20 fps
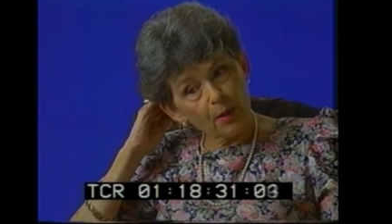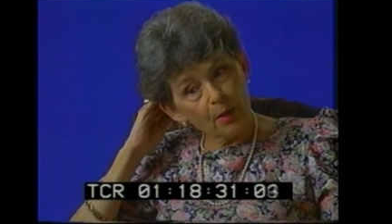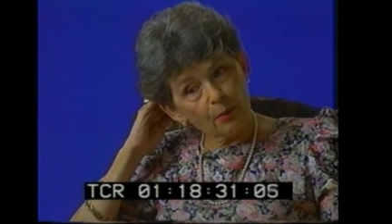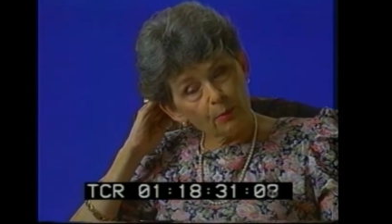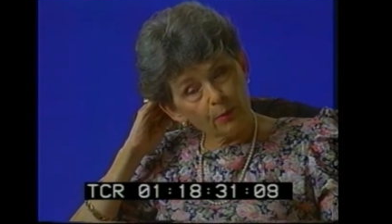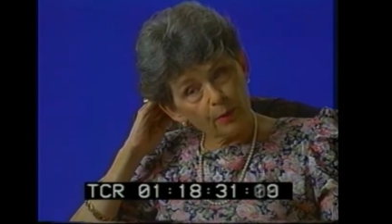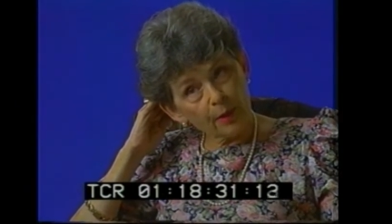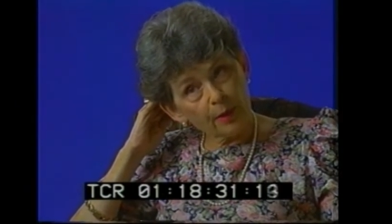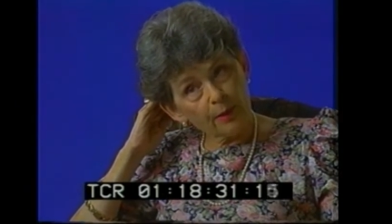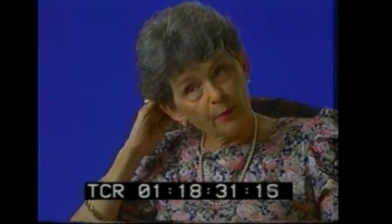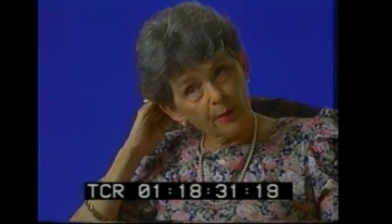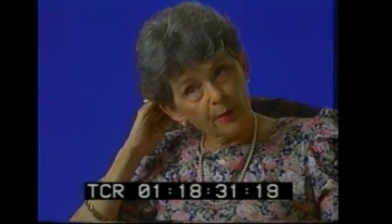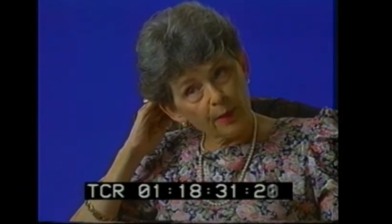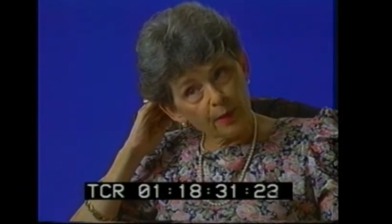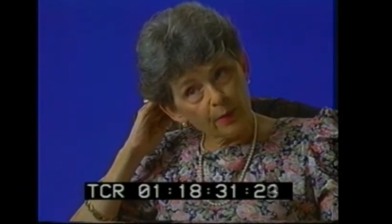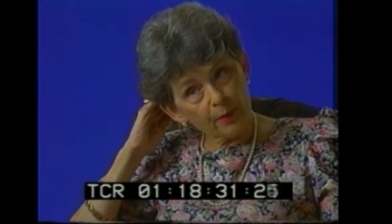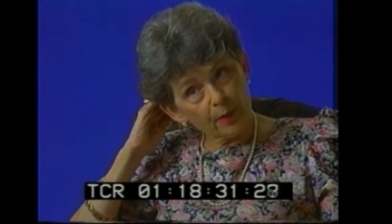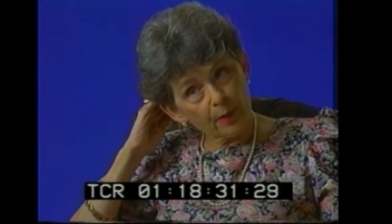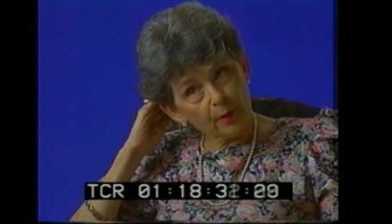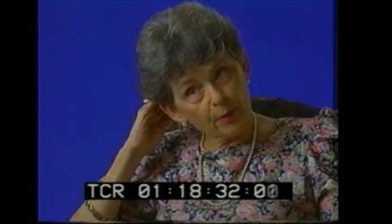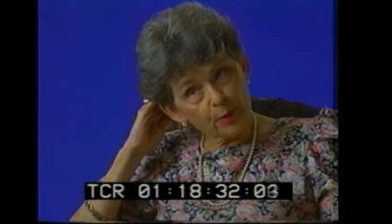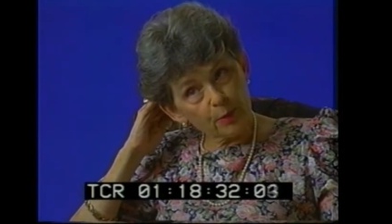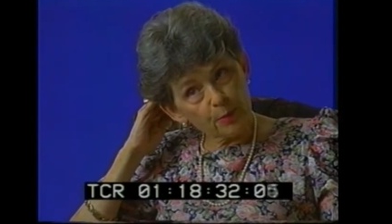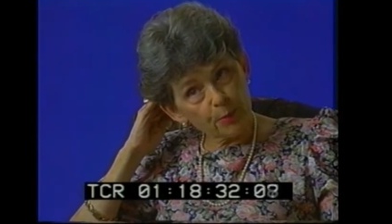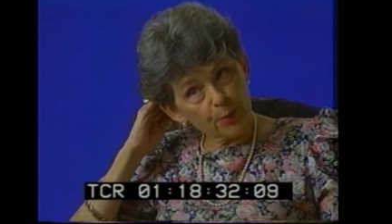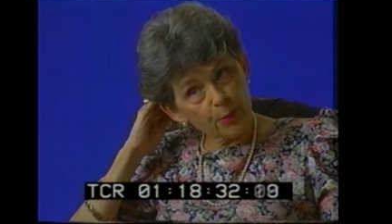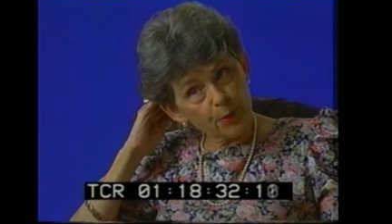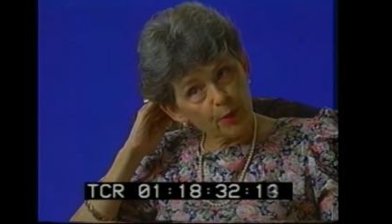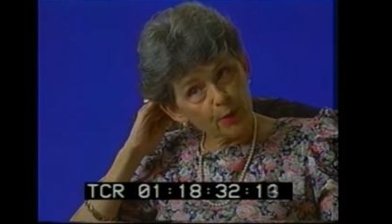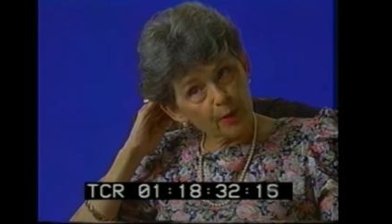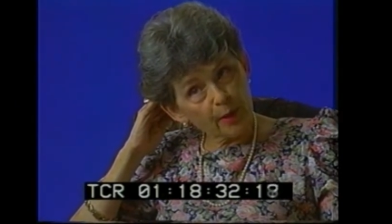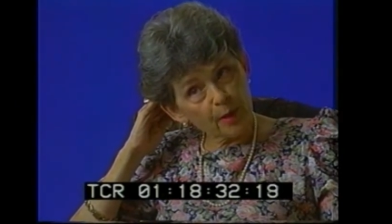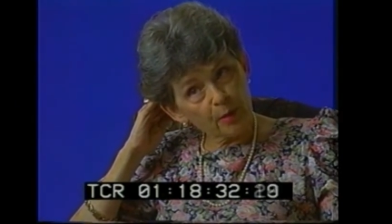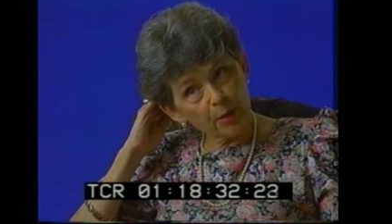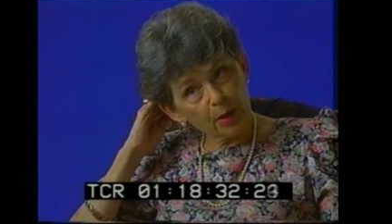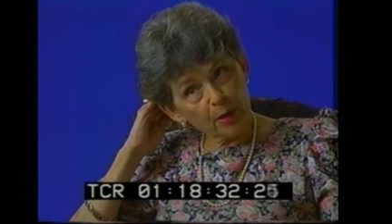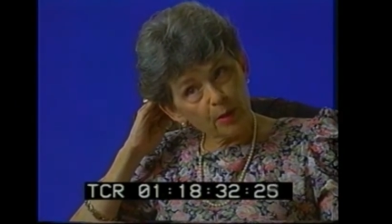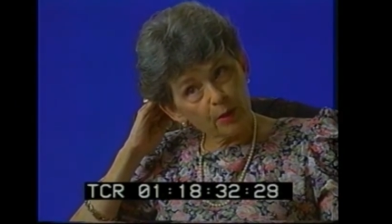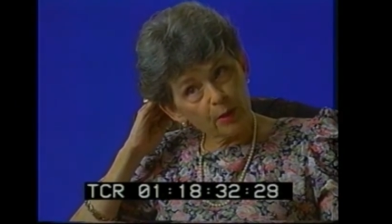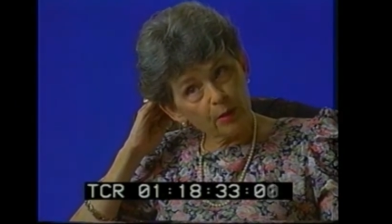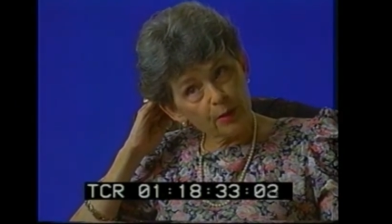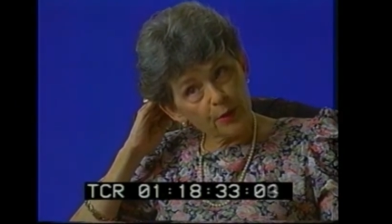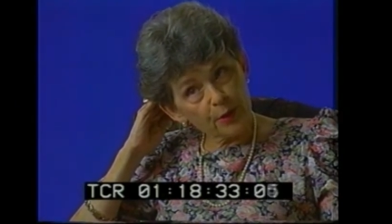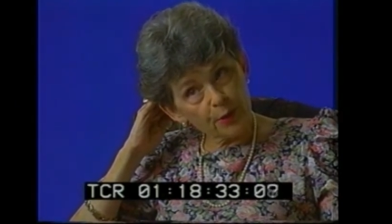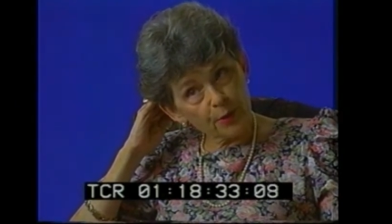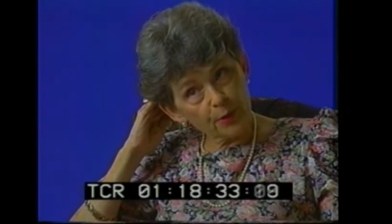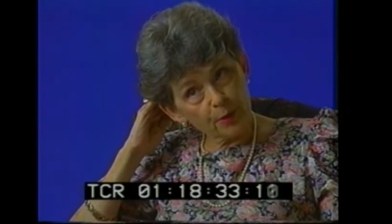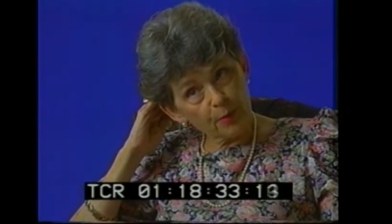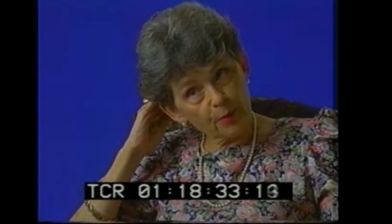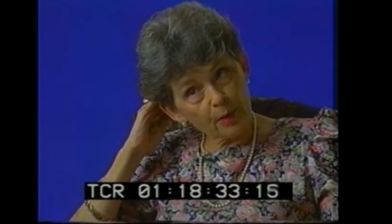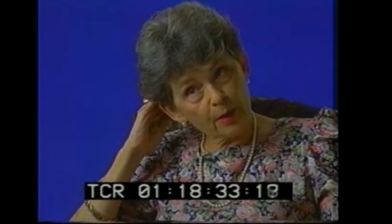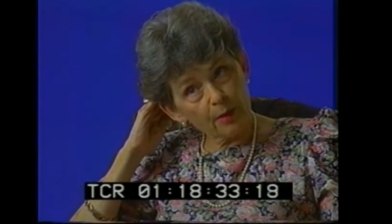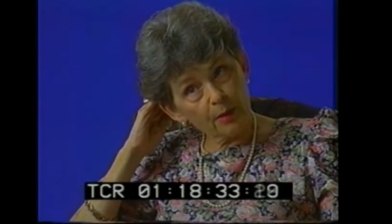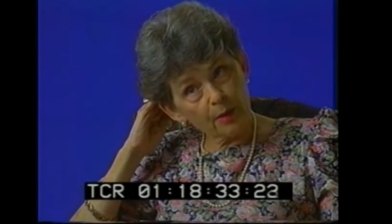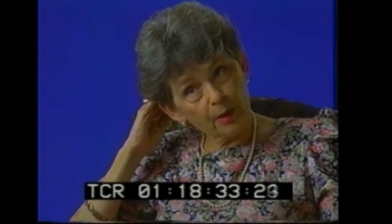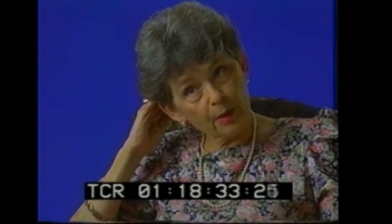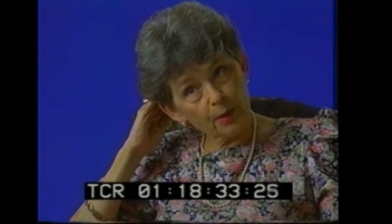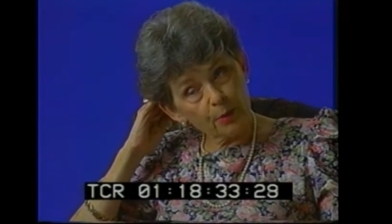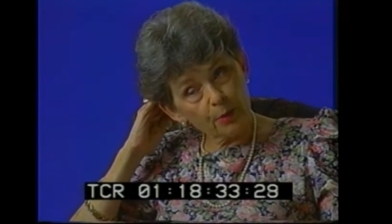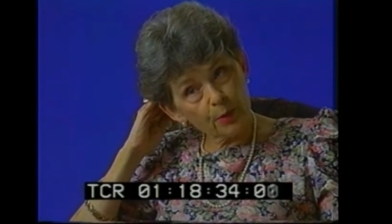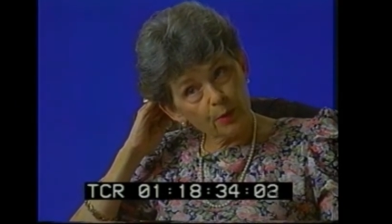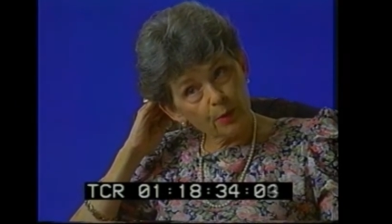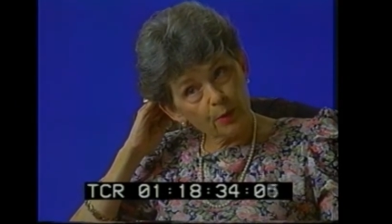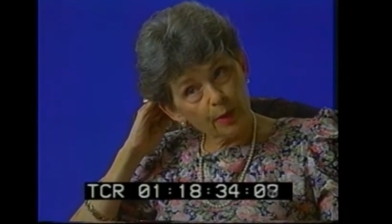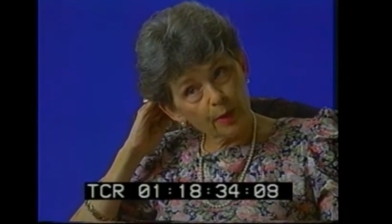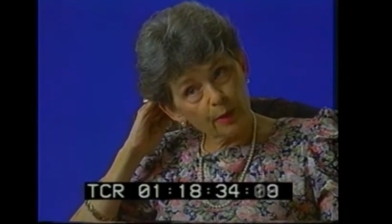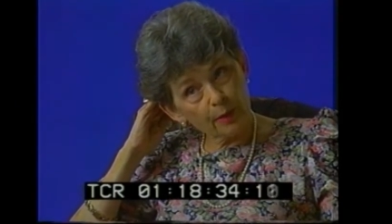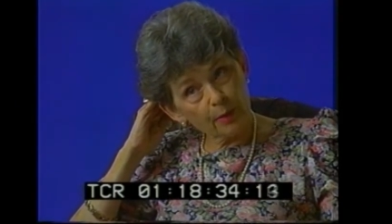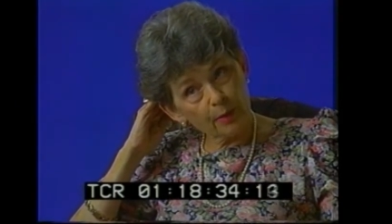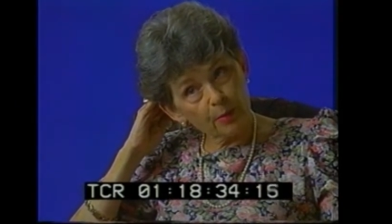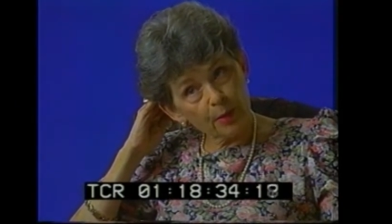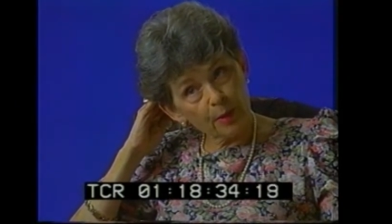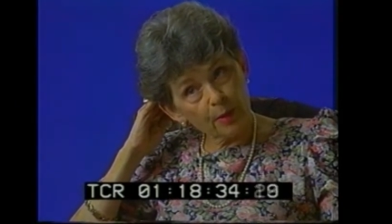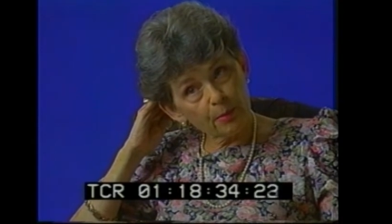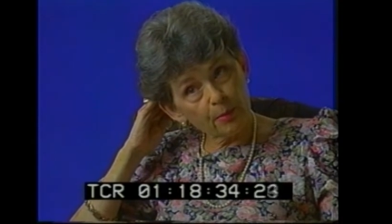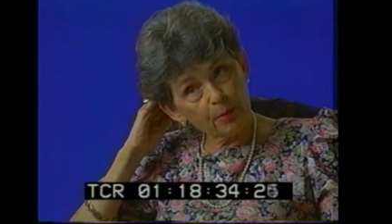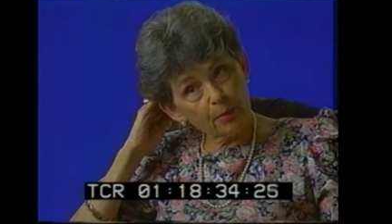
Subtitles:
really felt that it was purely a political issue and that he was doing it to be